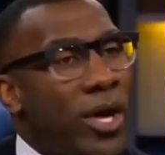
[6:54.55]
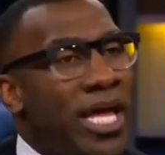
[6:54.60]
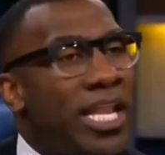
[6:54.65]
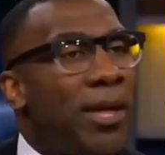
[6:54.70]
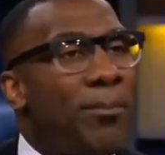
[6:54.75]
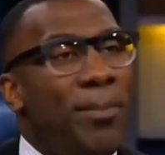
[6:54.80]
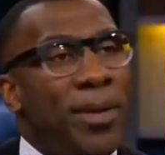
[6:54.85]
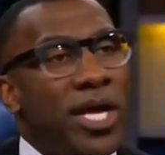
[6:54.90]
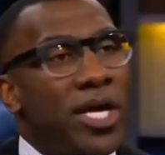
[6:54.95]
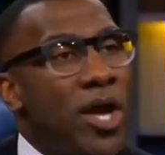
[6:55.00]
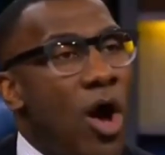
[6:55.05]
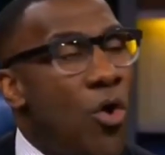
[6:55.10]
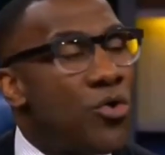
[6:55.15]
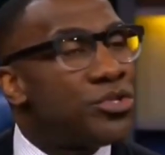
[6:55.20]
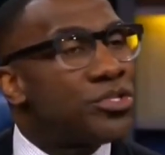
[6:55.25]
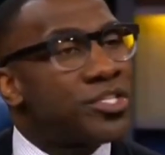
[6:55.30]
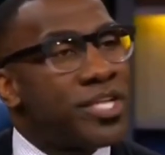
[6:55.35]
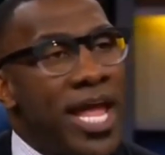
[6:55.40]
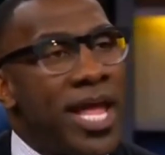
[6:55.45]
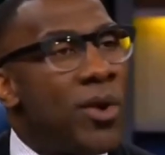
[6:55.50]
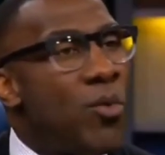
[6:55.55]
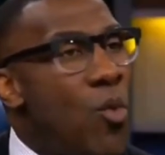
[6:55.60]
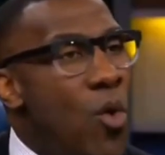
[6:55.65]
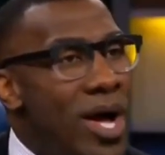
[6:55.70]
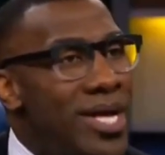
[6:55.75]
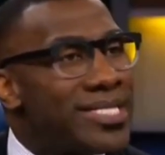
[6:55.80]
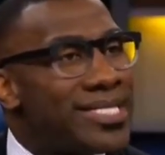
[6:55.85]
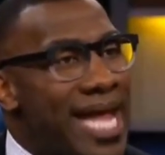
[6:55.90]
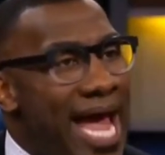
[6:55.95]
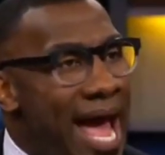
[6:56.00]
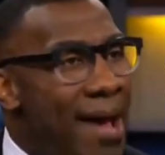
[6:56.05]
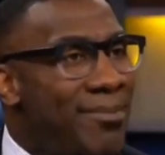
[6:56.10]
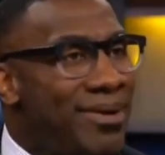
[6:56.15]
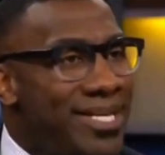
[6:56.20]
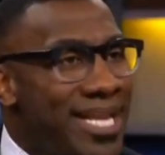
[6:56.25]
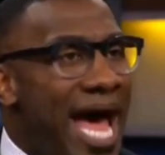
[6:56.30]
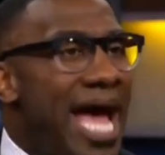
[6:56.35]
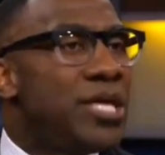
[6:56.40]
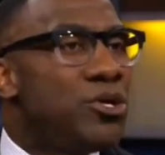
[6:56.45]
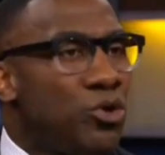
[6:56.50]
Okay, they beat Golden State one
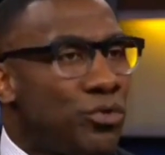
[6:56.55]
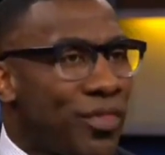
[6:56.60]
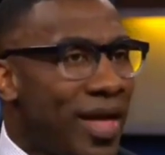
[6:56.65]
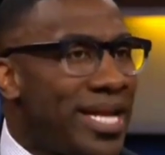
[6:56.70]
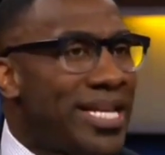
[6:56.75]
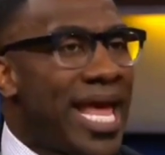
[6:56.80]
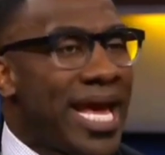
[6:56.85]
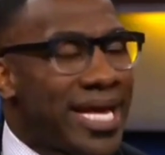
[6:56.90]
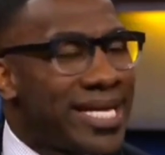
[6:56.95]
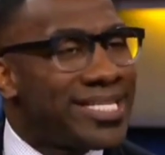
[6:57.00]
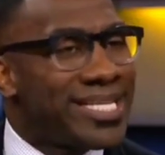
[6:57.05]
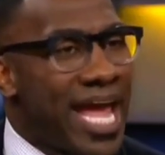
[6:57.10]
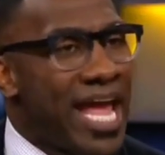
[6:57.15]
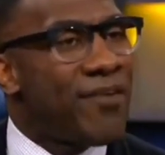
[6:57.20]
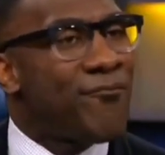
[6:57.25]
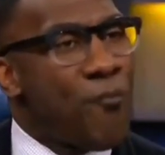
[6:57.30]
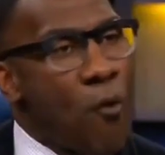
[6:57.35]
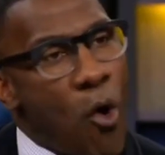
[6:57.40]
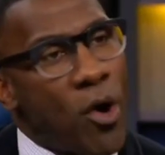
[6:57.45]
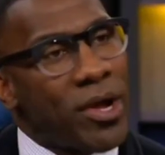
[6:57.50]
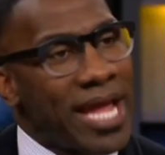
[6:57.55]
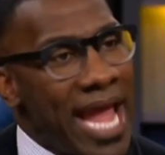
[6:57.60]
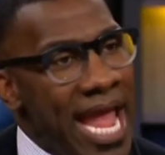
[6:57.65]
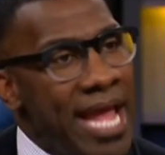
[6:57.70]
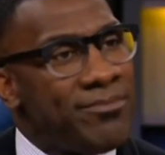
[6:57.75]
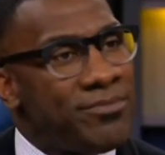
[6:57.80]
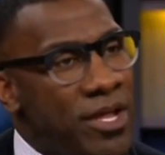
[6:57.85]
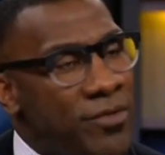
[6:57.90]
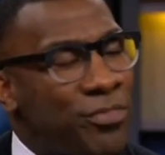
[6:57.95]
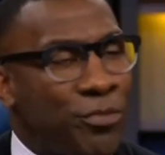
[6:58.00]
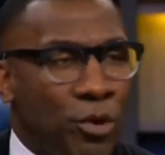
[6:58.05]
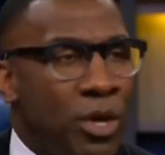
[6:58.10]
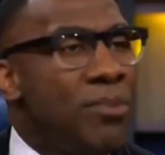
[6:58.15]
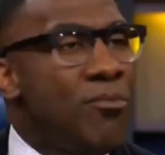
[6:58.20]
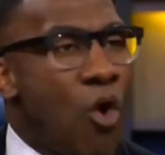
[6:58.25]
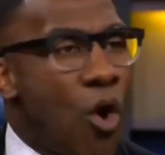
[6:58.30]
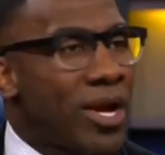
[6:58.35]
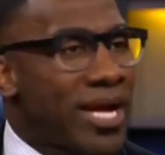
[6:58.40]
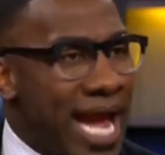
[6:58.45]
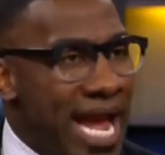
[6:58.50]
time, and now you think they can take
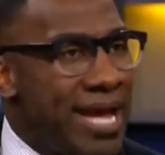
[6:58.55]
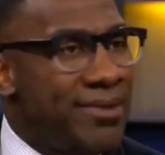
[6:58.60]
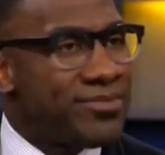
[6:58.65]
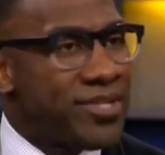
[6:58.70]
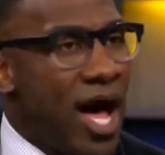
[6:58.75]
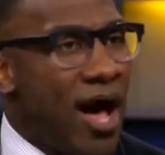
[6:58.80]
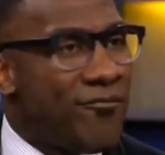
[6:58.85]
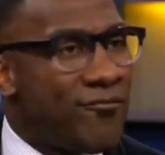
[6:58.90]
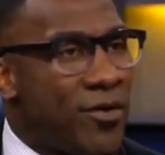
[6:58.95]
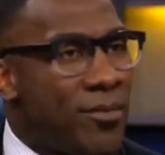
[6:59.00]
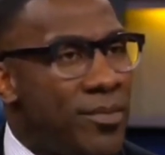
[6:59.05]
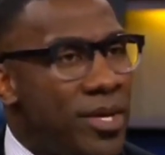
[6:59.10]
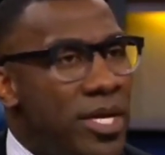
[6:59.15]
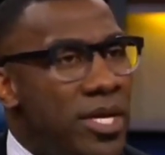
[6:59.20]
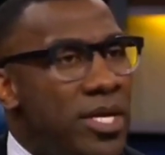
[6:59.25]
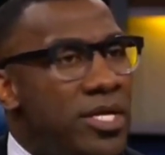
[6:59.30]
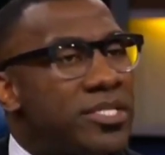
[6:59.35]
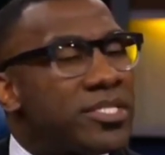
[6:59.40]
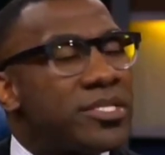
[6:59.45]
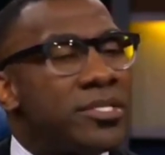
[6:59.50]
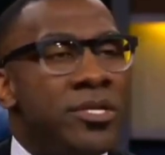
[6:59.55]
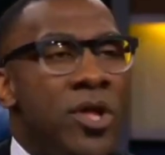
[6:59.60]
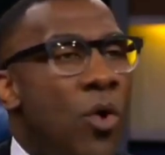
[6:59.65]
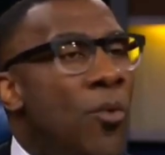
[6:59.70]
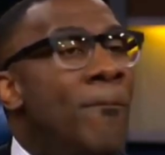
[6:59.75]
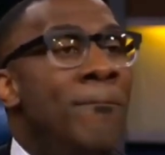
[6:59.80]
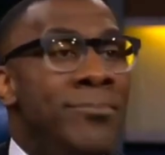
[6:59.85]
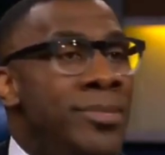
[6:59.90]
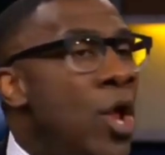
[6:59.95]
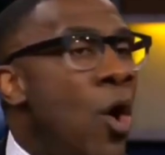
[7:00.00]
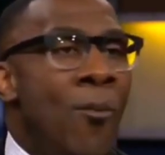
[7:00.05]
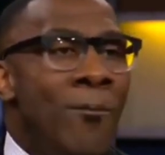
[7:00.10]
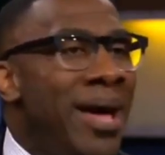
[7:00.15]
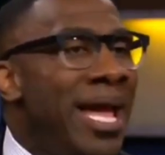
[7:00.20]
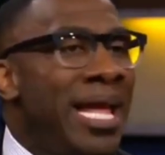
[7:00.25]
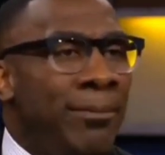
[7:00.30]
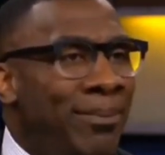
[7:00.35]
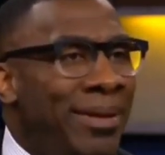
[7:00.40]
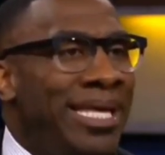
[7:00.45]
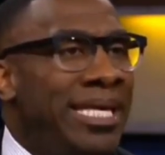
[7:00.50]
three more games off them? Maybe. No,
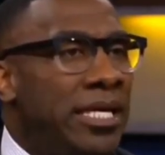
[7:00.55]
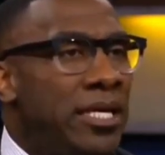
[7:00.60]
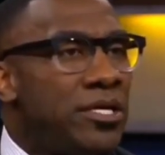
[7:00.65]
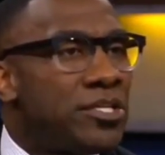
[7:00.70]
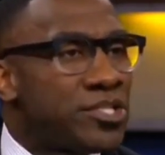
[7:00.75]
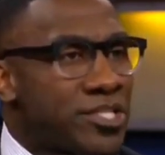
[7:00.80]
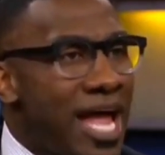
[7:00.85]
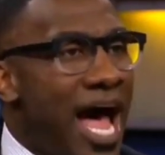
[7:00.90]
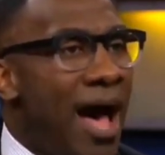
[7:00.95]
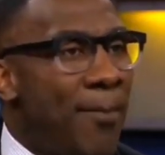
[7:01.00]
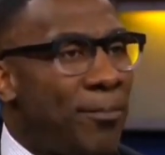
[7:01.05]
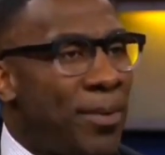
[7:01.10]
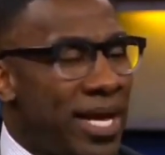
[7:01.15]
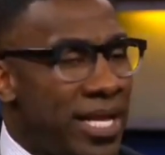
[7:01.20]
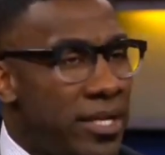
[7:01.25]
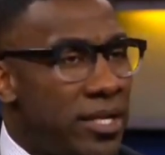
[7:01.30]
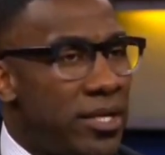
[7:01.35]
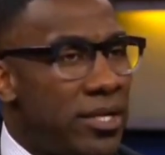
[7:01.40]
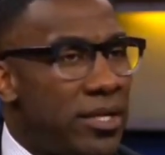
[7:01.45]
maybe. Stop it.